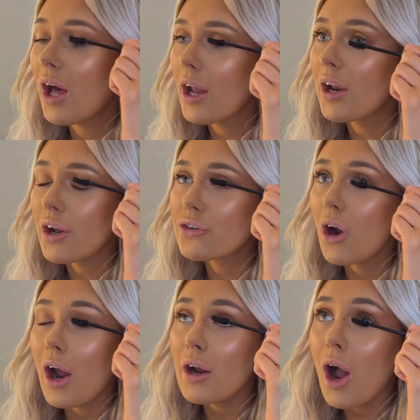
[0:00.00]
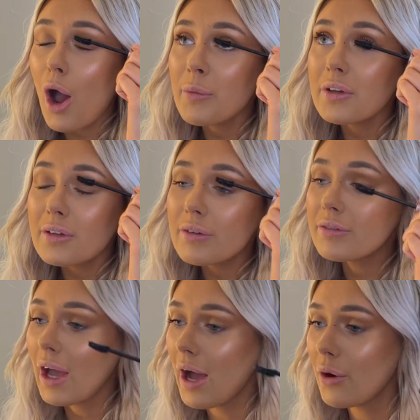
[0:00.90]
and like try and calm yourself
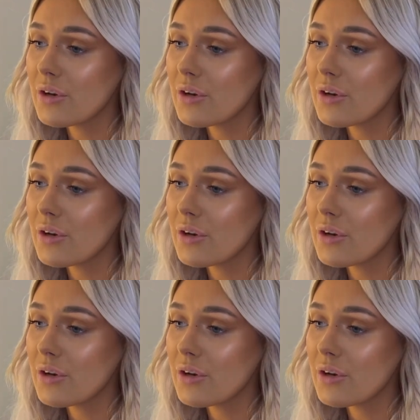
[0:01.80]
down.